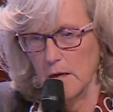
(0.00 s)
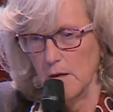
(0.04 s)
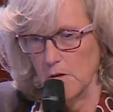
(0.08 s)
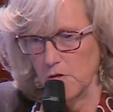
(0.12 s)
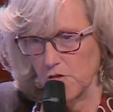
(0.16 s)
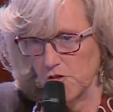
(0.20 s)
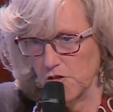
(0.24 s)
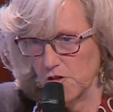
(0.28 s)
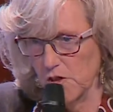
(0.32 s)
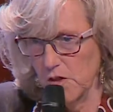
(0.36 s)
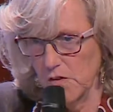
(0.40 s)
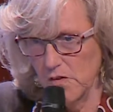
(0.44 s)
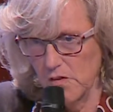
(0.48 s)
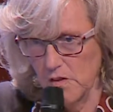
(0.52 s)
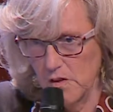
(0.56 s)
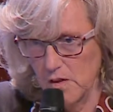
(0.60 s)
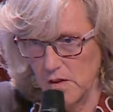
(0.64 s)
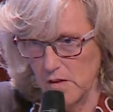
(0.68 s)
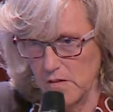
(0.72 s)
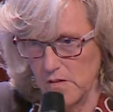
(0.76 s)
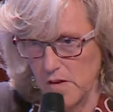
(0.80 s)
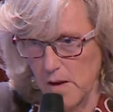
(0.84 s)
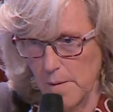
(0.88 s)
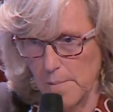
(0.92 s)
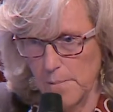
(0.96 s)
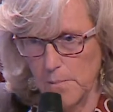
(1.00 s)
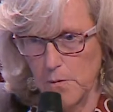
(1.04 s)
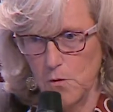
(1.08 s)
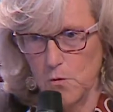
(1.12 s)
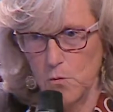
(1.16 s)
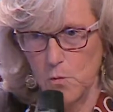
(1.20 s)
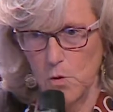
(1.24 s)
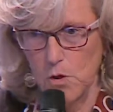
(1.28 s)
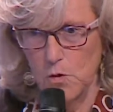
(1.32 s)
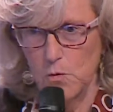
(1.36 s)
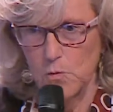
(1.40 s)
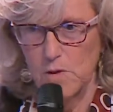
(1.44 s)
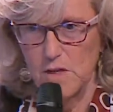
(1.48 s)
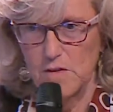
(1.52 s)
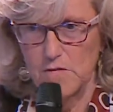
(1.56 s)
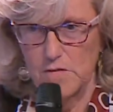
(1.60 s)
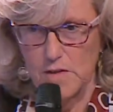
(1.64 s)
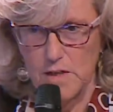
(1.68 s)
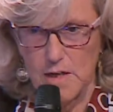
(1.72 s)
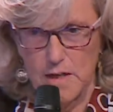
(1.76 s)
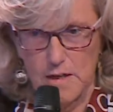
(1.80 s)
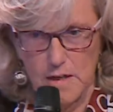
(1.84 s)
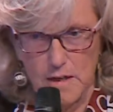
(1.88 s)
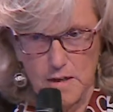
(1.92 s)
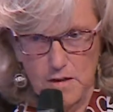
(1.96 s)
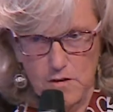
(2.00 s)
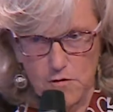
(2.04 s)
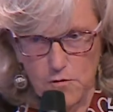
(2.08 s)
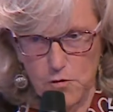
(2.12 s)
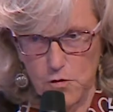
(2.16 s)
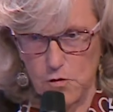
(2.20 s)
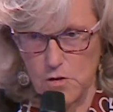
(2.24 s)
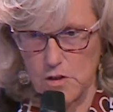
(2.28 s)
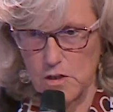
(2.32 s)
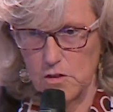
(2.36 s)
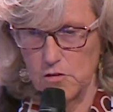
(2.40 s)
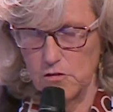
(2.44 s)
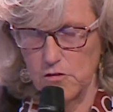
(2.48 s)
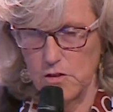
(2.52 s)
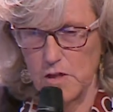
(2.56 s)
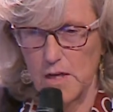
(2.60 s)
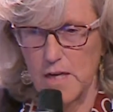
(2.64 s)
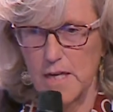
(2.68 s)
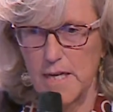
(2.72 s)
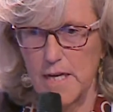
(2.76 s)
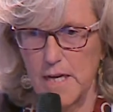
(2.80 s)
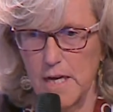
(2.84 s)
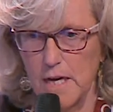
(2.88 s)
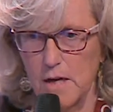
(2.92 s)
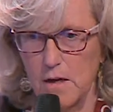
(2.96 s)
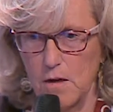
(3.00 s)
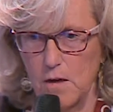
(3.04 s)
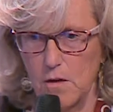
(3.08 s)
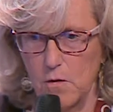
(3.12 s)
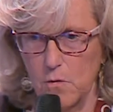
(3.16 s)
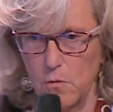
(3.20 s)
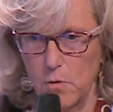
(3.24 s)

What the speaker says: Just an example, what we have done as Fondazione LIA,